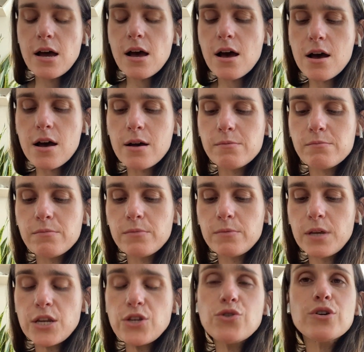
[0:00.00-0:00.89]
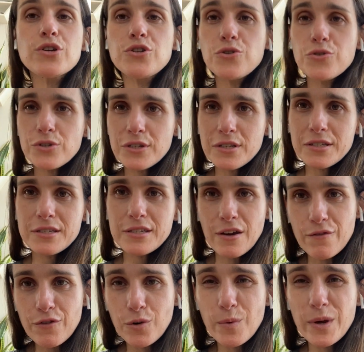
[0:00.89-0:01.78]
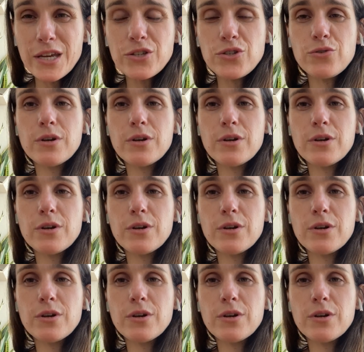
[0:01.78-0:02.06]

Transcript: And you can use this in several ways.